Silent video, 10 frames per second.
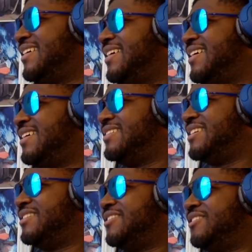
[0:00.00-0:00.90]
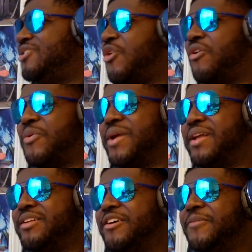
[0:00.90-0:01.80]
And she took Tohru
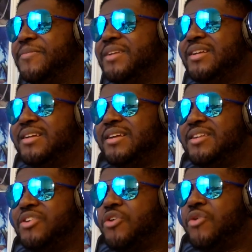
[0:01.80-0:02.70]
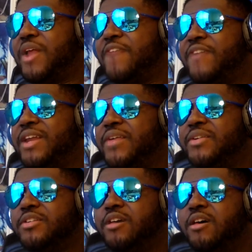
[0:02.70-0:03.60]
in, you know. And Tohru had to find that
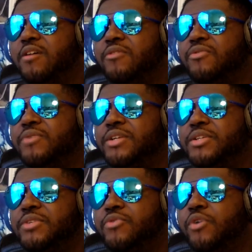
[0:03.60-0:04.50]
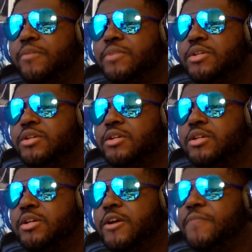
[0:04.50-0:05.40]
resolve, especially for um,
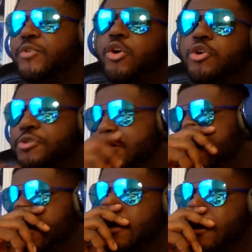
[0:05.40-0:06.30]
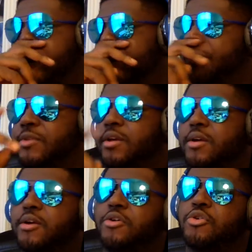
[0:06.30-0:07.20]
um Kuro-chan, um,
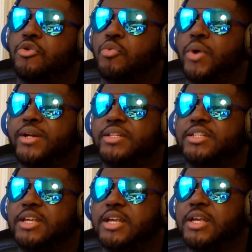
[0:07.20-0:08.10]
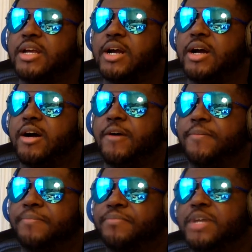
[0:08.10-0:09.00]
who wanted to see
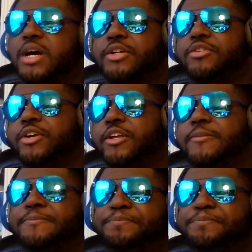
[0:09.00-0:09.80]
um Hatori,